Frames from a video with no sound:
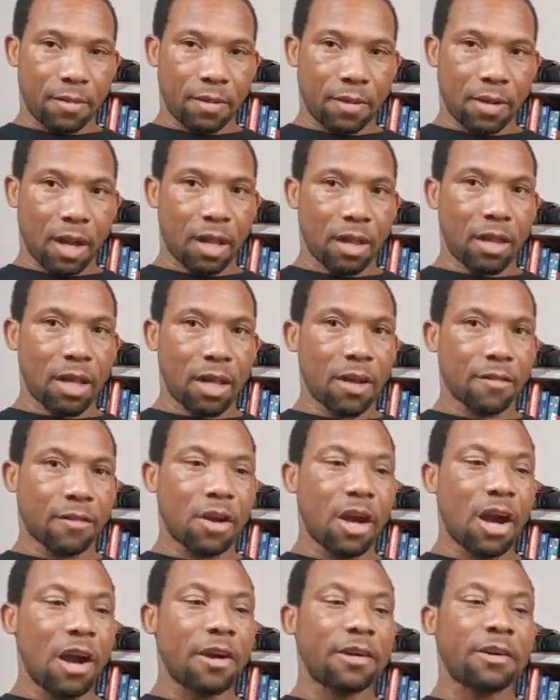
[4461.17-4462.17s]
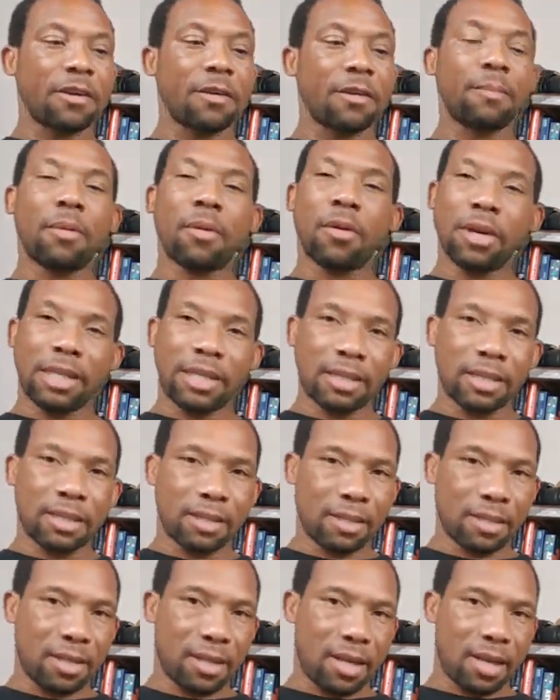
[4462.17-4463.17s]
a lot of cardinal points.
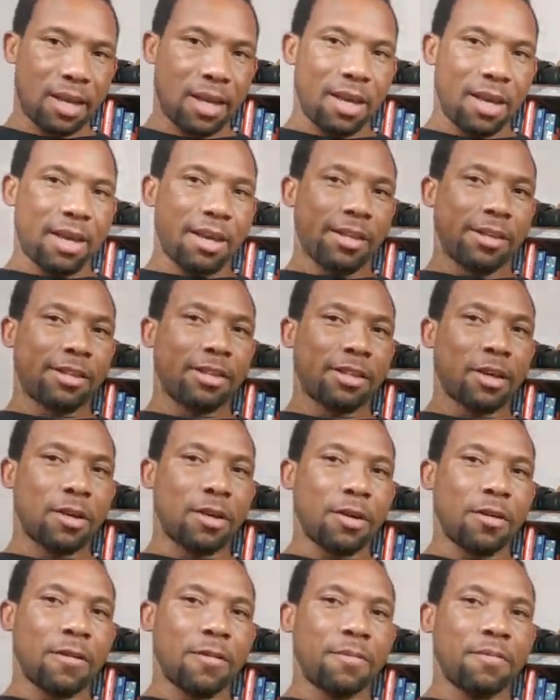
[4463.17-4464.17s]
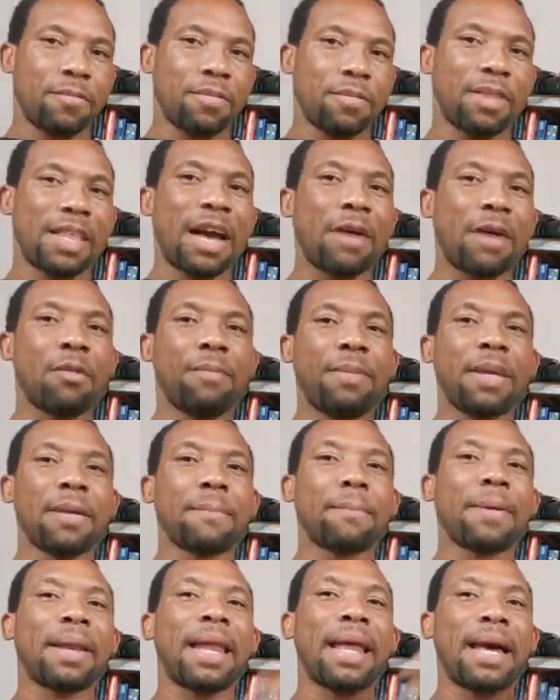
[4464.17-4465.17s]
So that will be
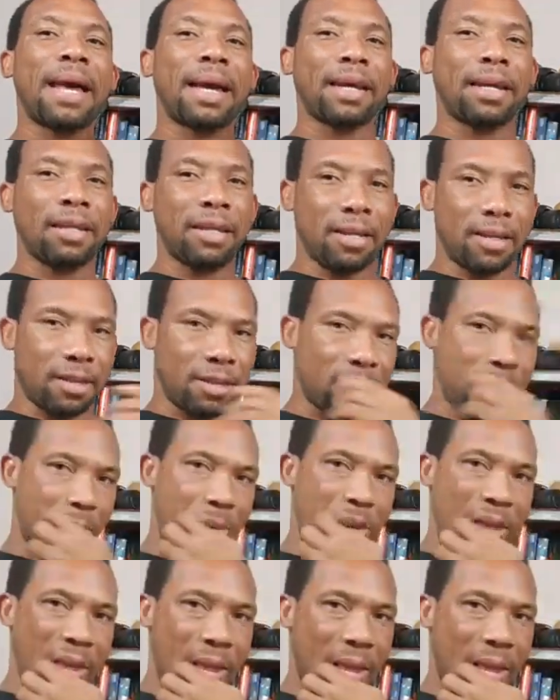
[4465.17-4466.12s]
applied to me.